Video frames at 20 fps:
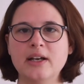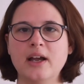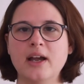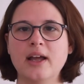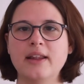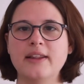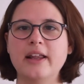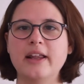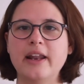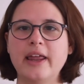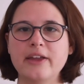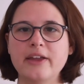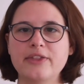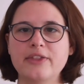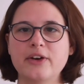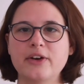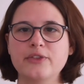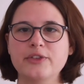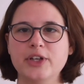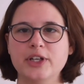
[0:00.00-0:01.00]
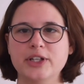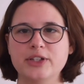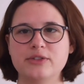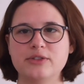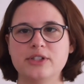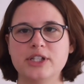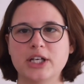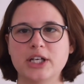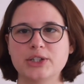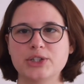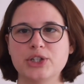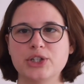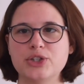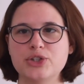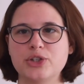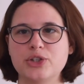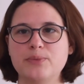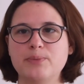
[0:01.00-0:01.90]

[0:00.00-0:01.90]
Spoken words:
The length of your introduction should